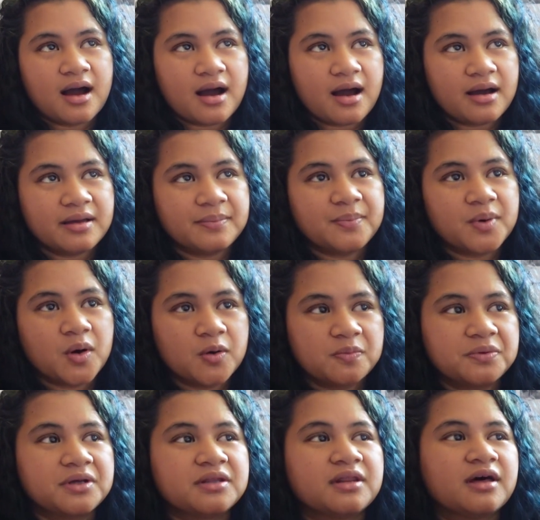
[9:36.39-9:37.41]
am
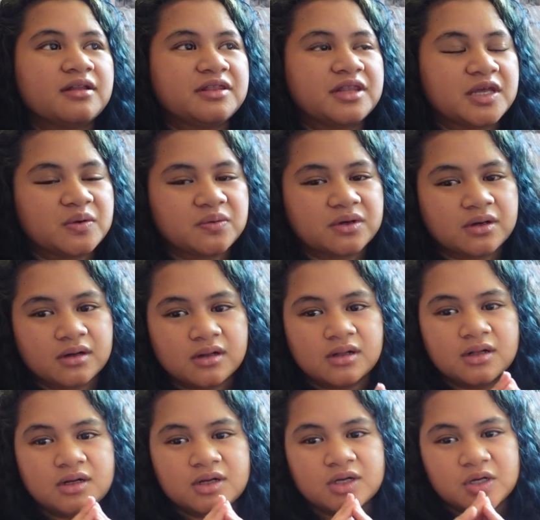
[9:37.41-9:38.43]
hoping that they
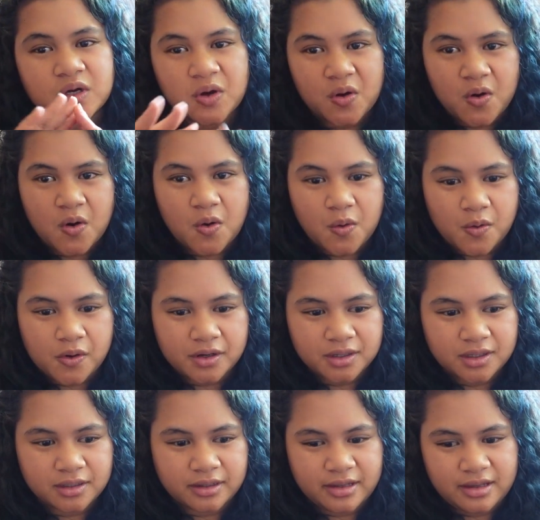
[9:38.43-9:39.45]
will go
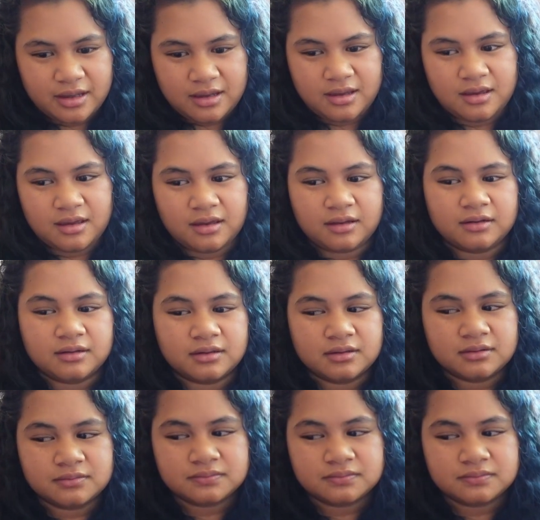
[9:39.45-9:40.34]
and